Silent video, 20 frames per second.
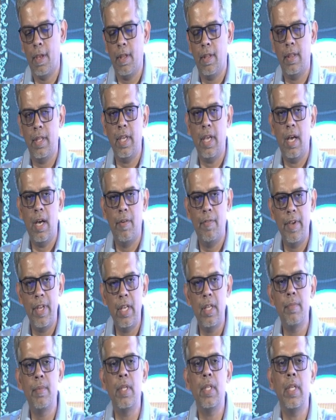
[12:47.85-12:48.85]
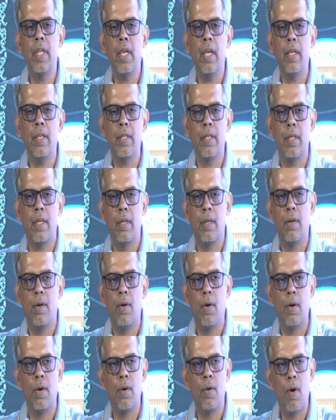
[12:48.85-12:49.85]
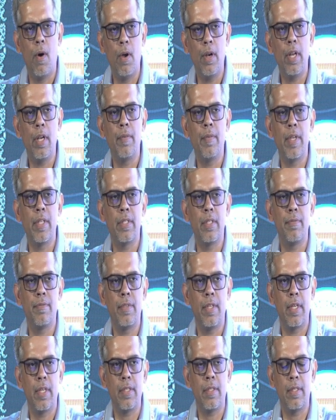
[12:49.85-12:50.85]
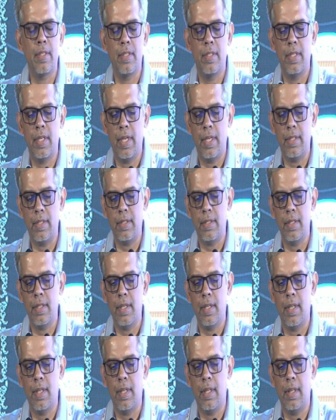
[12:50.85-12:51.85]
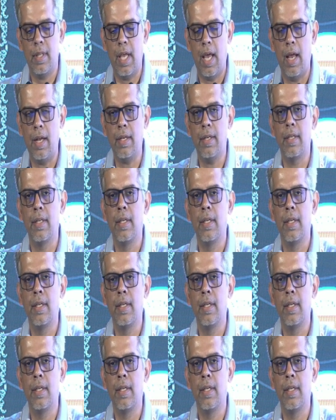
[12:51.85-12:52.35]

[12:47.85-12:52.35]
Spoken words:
the available data on non-invasive tests suggests that